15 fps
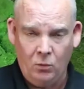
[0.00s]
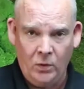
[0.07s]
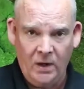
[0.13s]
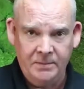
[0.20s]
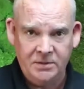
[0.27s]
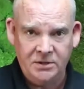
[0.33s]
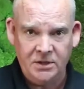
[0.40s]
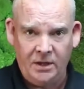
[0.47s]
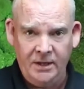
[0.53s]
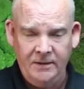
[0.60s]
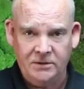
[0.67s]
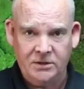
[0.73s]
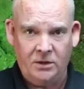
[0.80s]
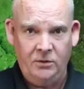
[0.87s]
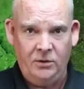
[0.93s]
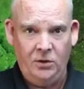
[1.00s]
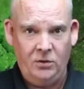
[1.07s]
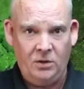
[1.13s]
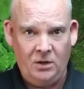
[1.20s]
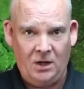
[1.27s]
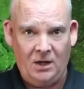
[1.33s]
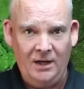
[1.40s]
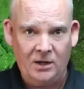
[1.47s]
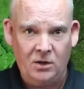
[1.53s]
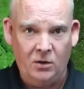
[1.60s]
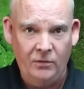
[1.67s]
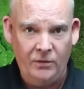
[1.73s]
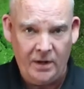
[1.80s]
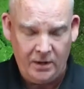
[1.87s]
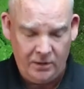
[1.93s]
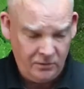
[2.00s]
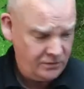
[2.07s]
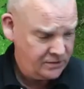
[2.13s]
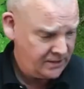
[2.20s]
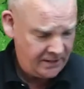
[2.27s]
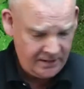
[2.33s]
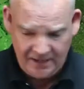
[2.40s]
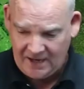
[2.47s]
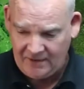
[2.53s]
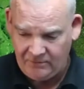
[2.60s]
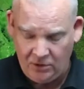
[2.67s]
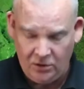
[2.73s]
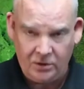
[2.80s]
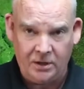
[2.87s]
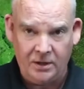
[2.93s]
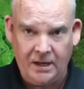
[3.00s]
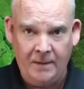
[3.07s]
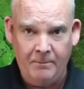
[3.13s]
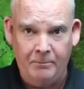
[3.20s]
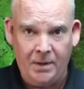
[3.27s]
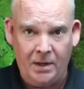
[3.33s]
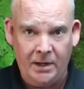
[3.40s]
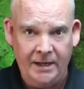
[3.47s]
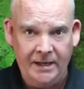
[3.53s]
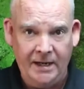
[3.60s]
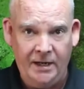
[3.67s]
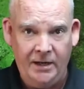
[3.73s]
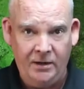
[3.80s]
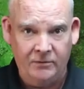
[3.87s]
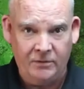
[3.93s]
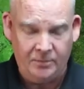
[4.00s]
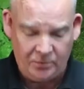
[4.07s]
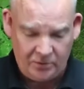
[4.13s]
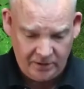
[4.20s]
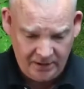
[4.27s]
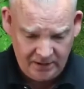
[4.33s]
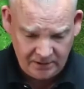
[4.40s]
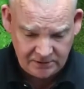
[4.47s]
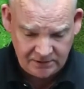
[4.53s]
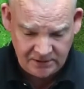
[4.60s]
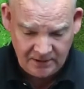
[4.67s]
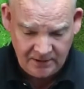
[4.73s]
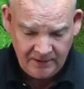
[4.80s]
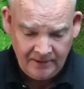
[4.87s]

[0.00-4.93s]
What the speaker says: website, so you can click on those and have a look and buy any of the products.